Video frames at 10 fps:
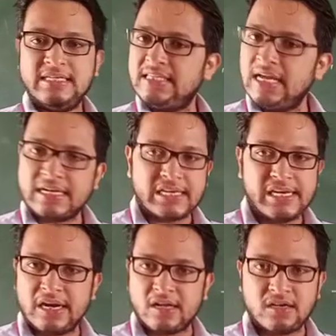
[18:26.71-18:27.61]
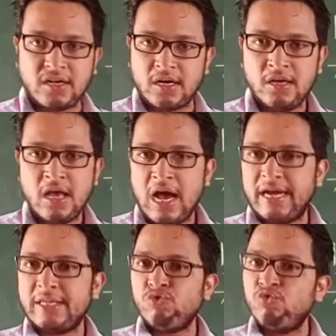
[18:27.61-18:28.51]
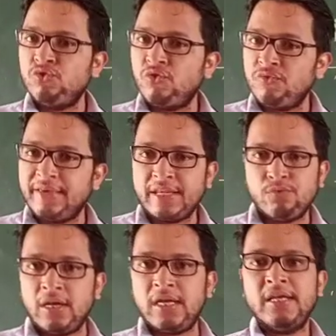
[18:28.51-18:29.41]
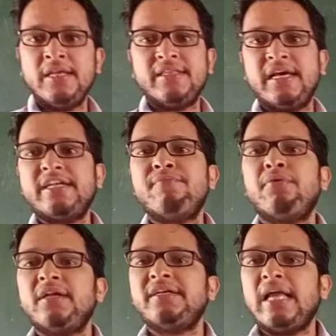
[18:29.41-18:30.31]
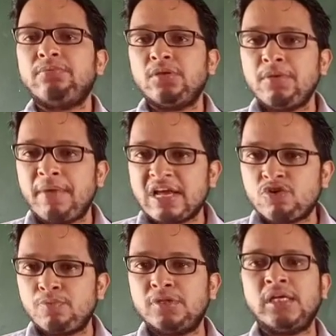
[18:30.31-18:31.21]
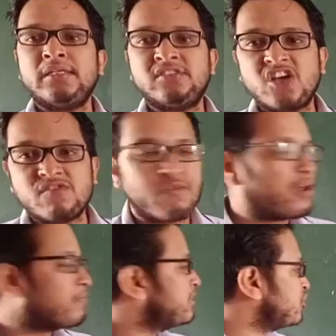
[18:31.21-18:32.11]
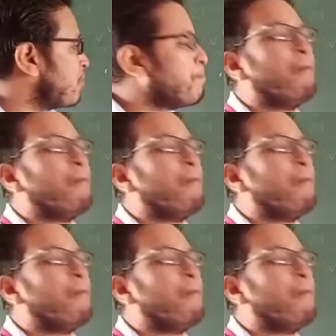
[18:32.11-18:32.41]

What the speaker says: Is that clear or not? And you will know very well there are different types of the microphone, and short form is a